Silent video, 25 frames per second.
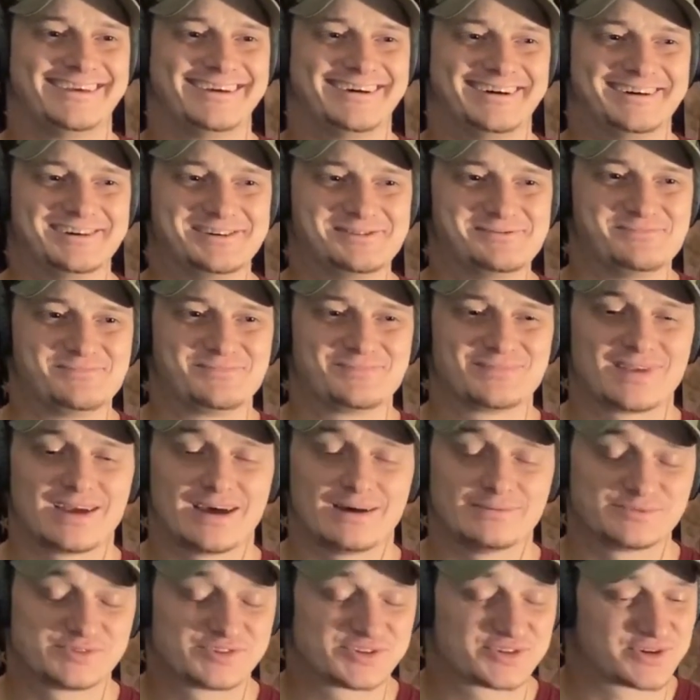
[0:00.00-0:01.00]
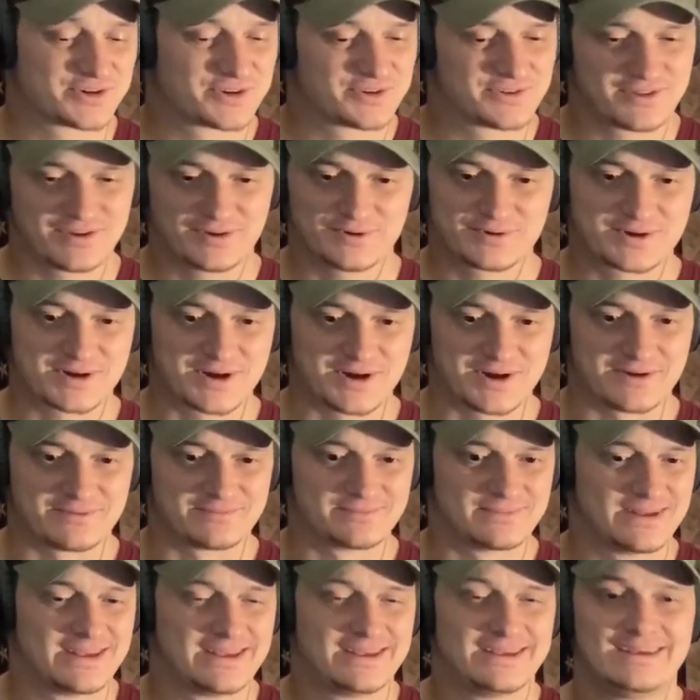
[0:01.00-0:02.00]
um, I'm sure they'll
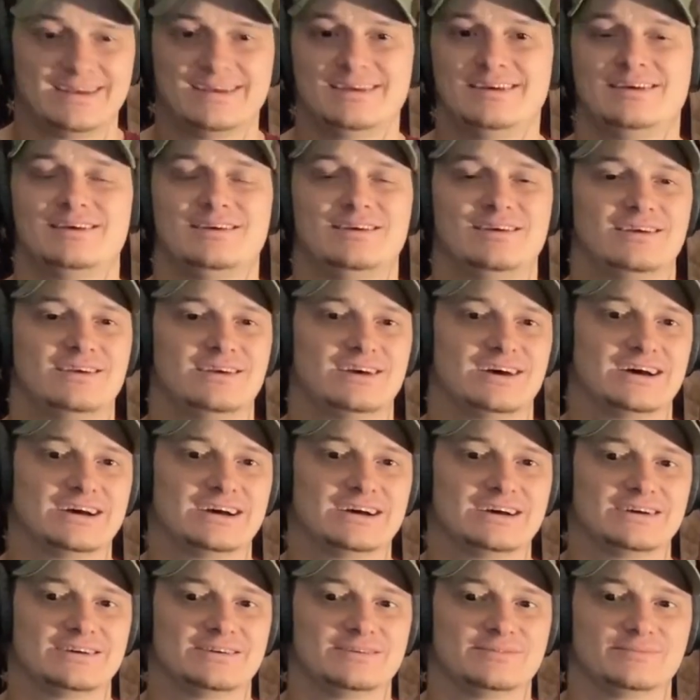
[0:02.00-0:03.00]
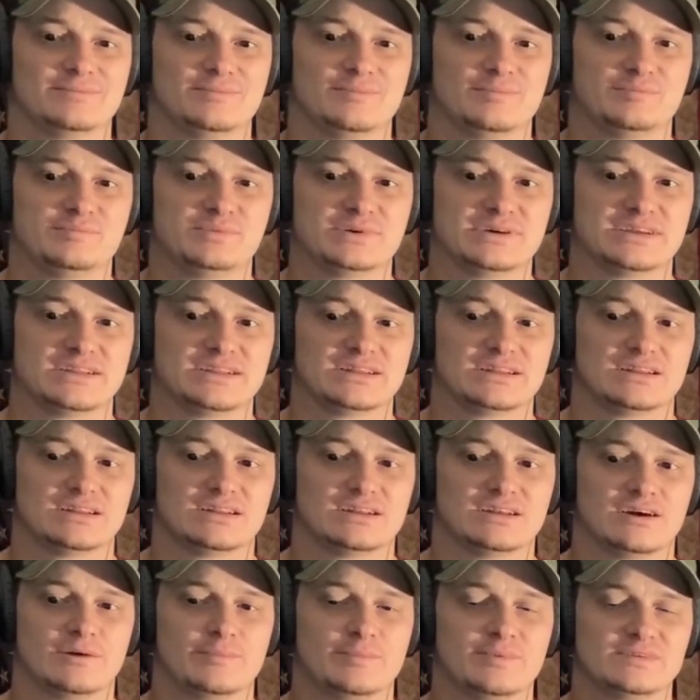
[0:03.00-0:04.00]
come, um, but
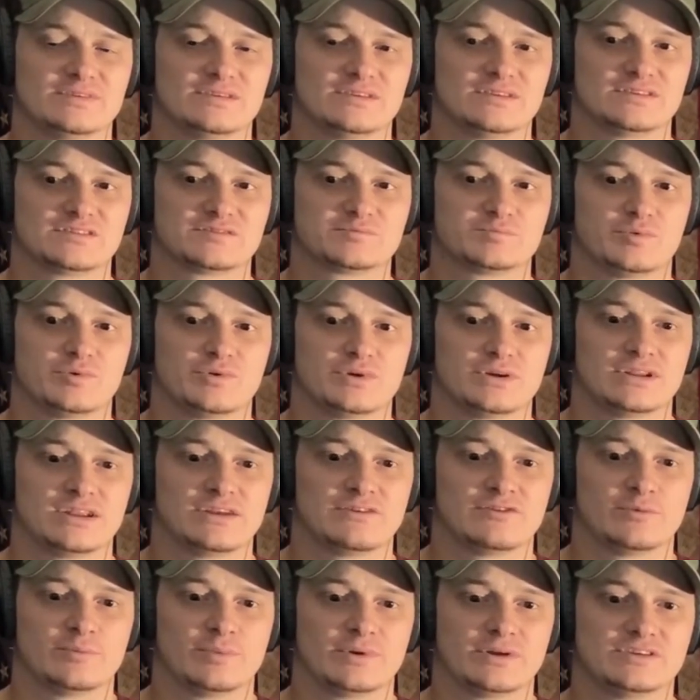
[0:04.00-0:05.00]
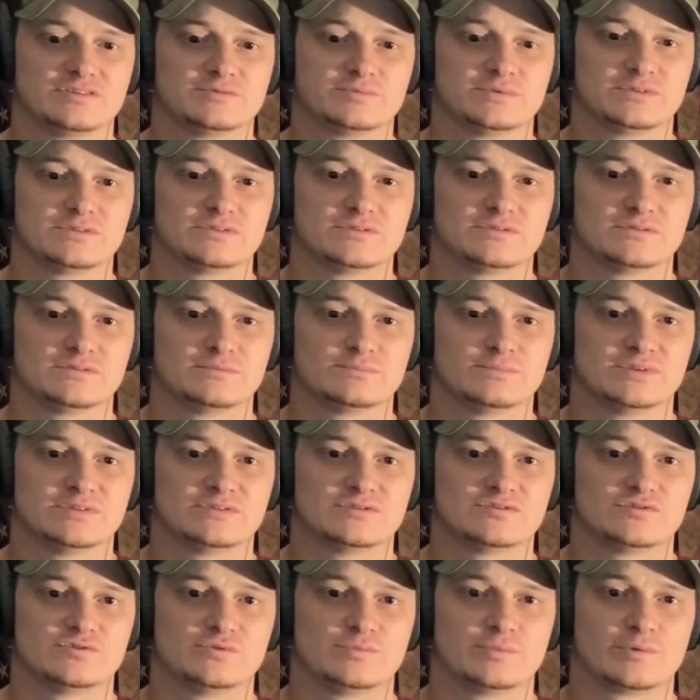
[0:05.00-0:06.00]
up until this point, everybody's been been
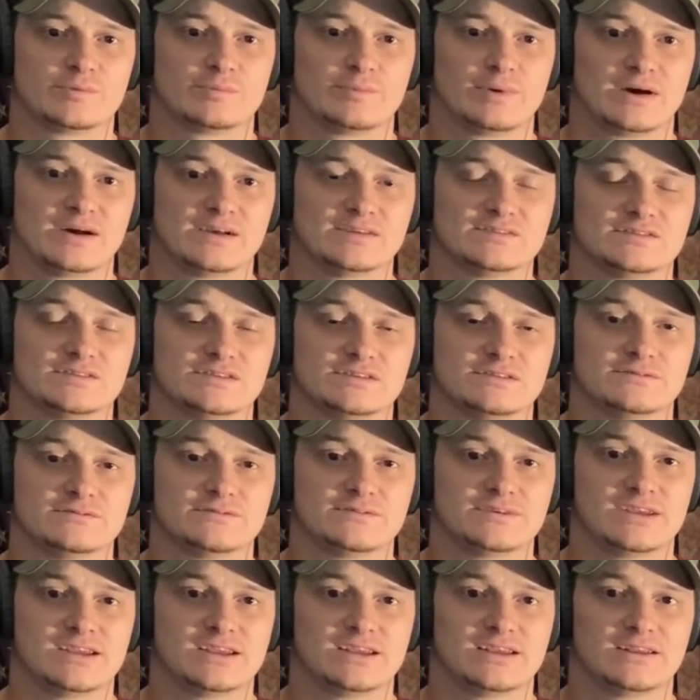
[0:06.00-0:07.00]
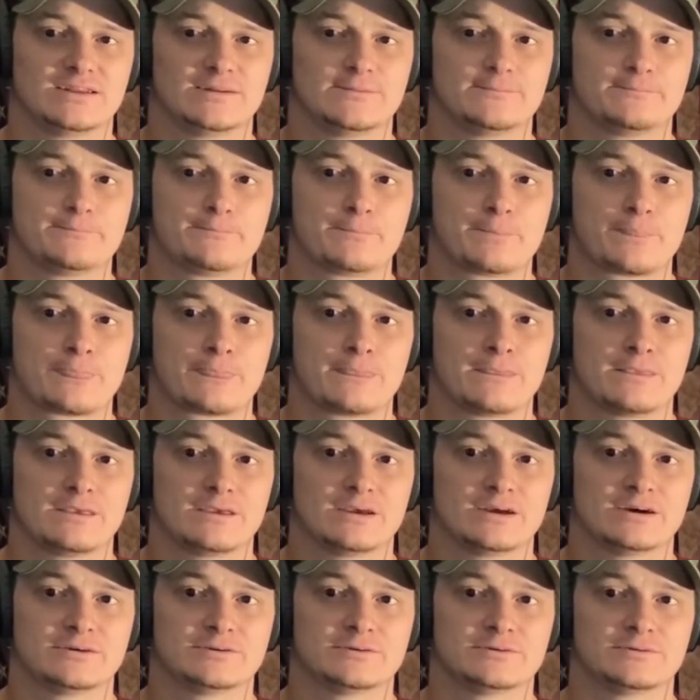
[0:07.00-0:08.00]
super positive, and
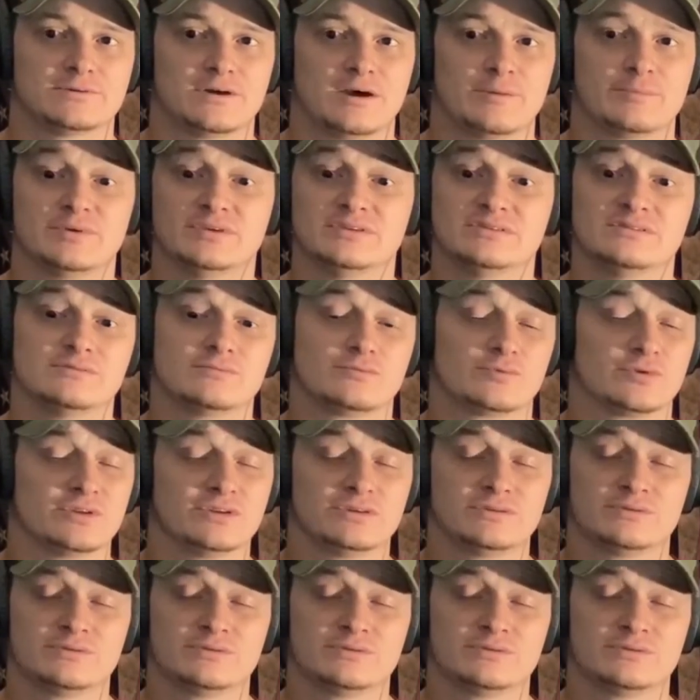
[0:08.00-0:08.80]
uh, I've been really